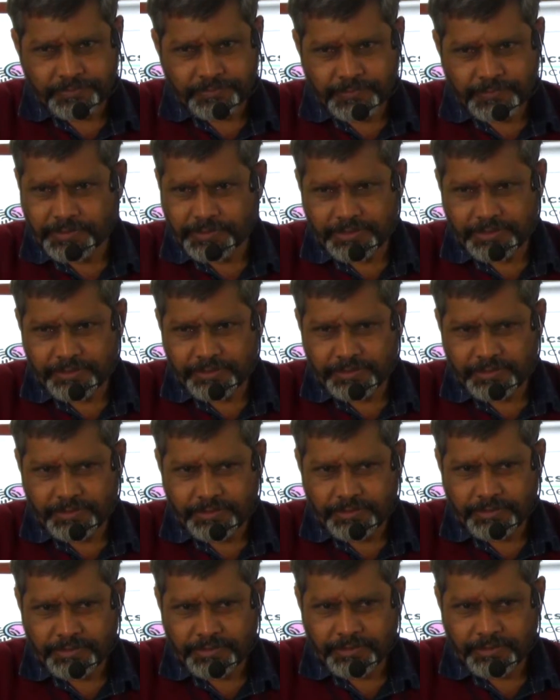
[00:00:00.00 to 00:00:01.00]
Okay.
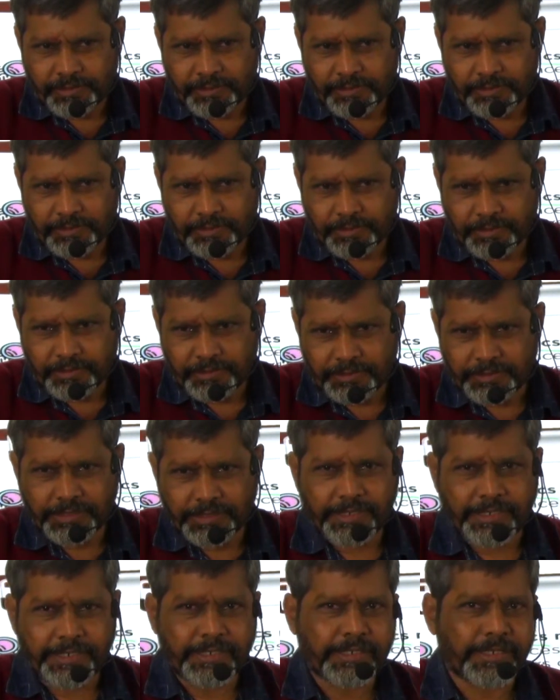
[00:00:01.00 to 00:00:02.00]
They are
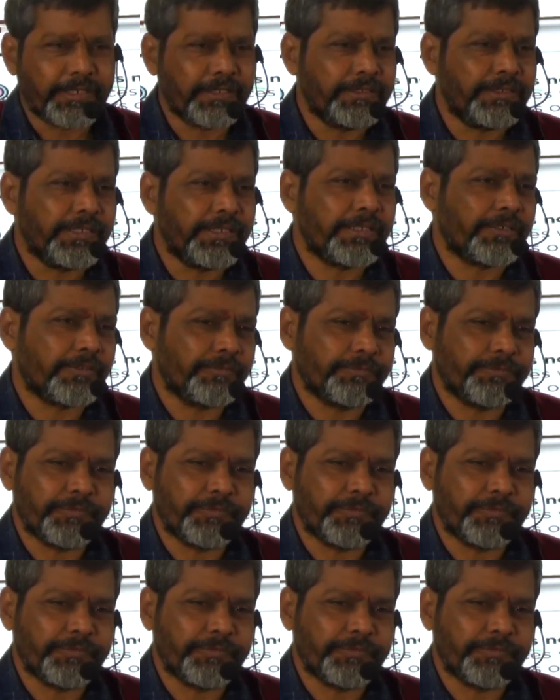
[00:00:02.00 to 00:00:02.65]
here and there.